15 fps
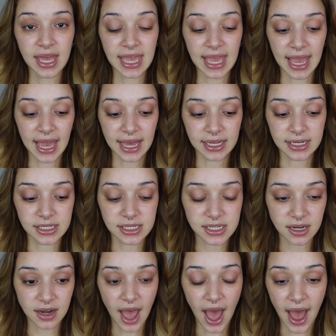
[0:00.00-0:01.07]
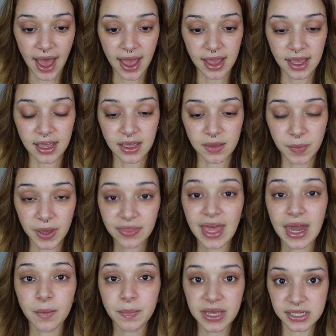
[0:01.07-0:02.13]
and I picked
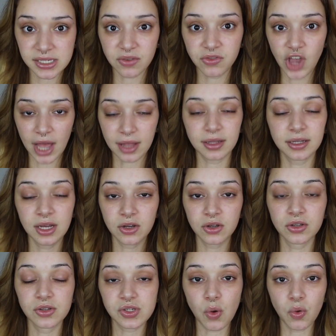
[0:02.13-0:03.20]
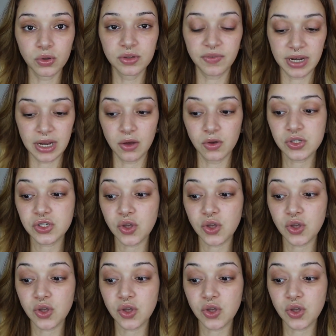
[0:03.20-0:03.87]
that up because of Jaclyn Hill's old videos.